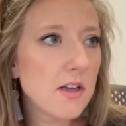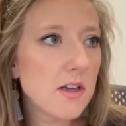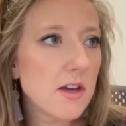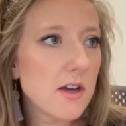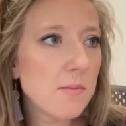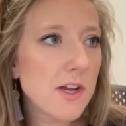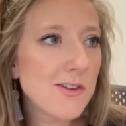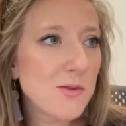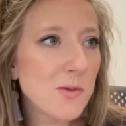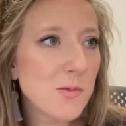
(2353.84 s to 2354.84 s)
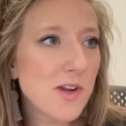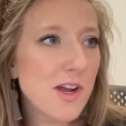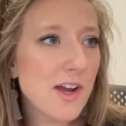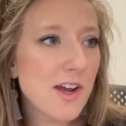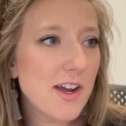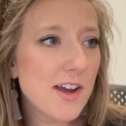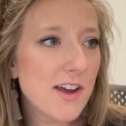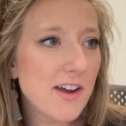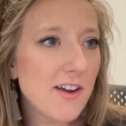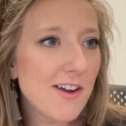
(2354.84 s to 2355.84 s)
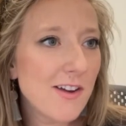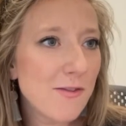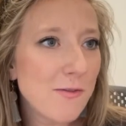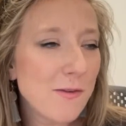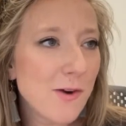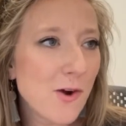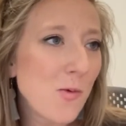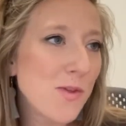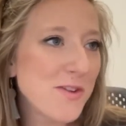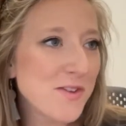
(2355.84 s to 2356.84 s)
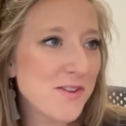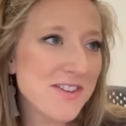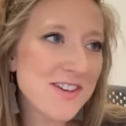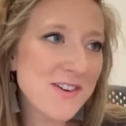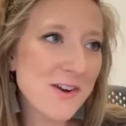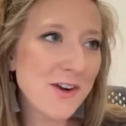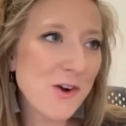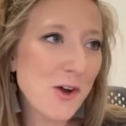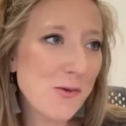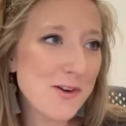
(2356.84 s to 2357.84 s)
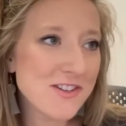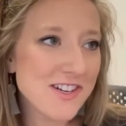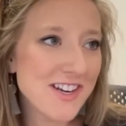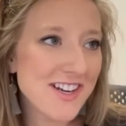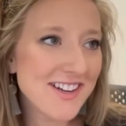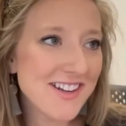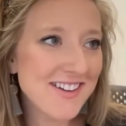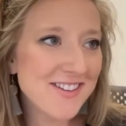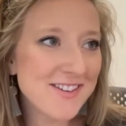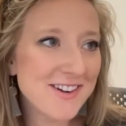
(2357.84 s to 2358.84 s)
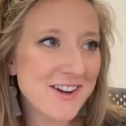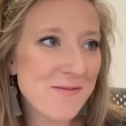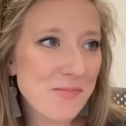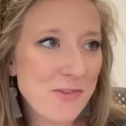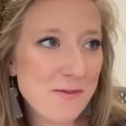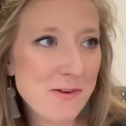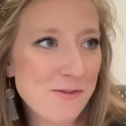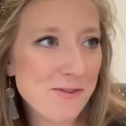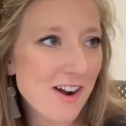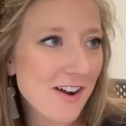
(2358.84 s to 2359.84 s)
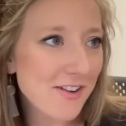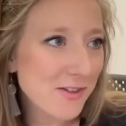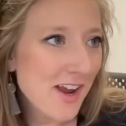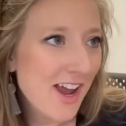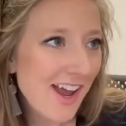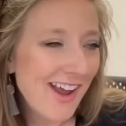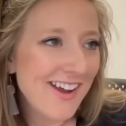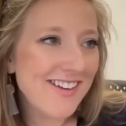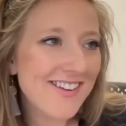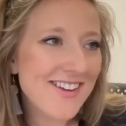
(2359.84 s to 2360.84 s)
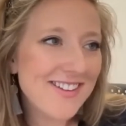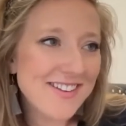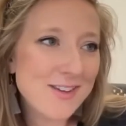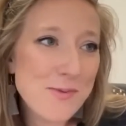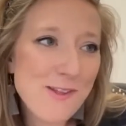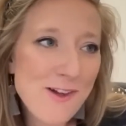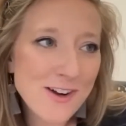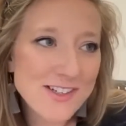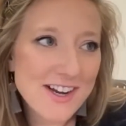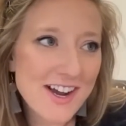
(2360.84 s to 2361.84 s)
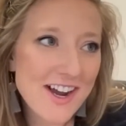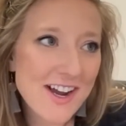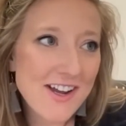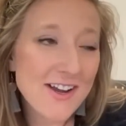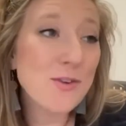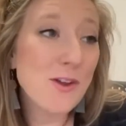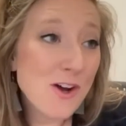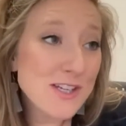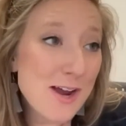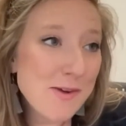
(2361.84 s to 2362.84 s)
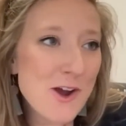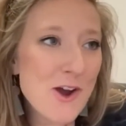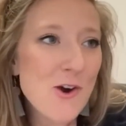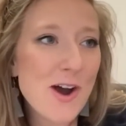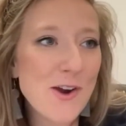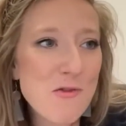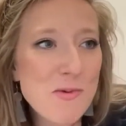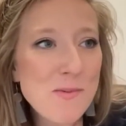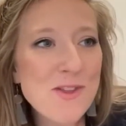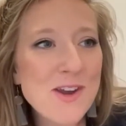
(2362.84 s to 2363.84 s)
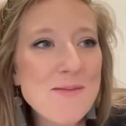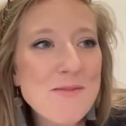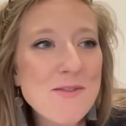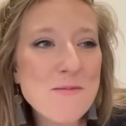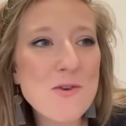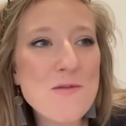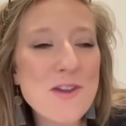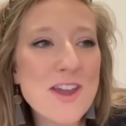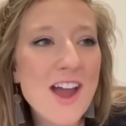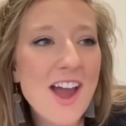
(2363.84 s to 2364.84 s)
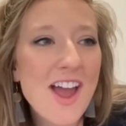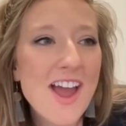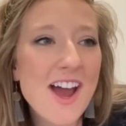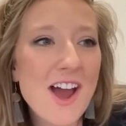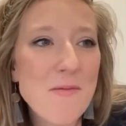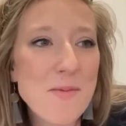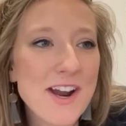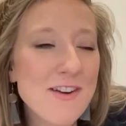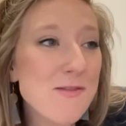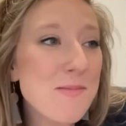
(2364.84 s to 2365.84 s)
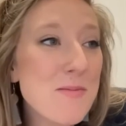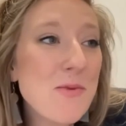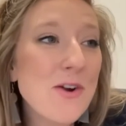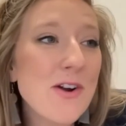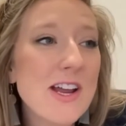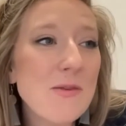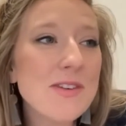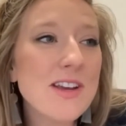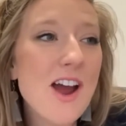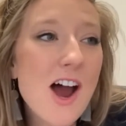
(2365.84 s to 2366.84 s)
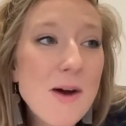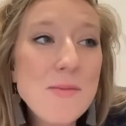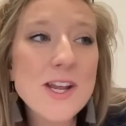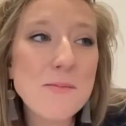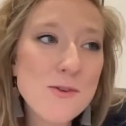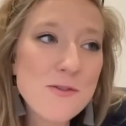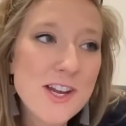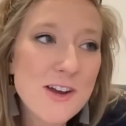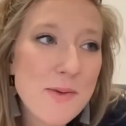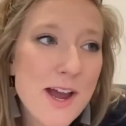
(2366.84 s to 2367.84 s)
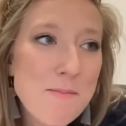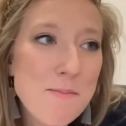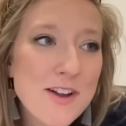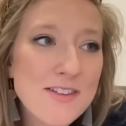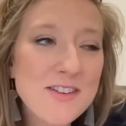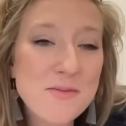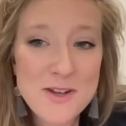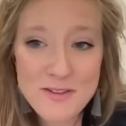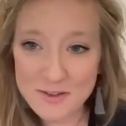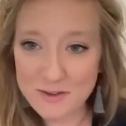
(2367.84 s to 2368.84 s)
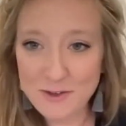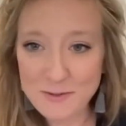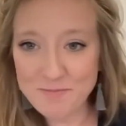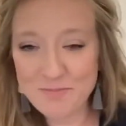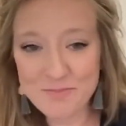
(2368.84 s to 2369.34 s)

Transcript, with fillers: um, next one we have oh well this isn't a, a question yet at least um, from frost he says it's been a long time it was a long time ago i don't remember the name of the movie uh, but i remember it was a comedy movie by bud spencer